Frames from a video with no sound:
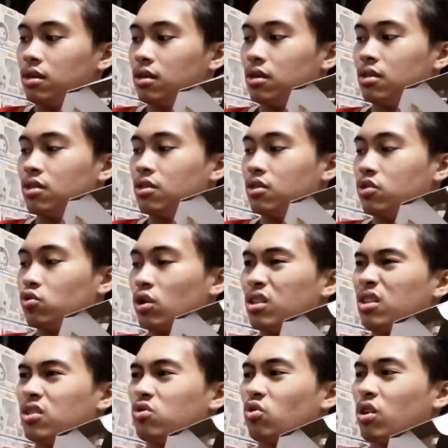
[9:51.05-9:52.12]
in
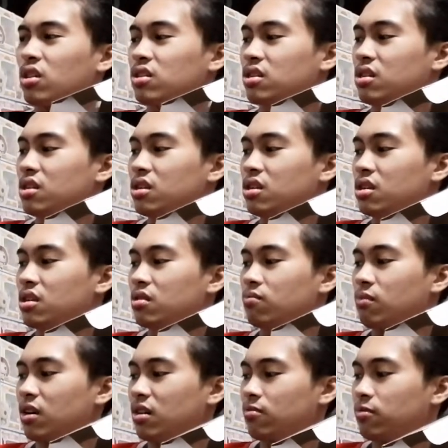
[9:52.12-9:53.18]
2020,
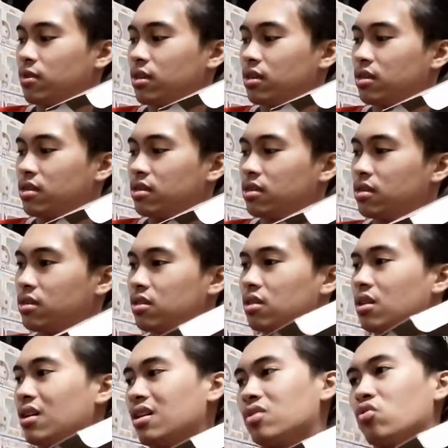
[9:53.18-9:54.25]
my opinion,
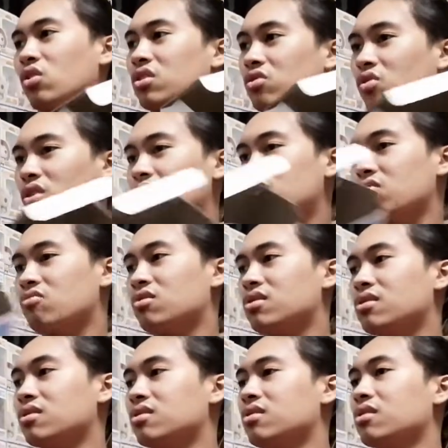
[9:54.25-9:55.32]
like 2021,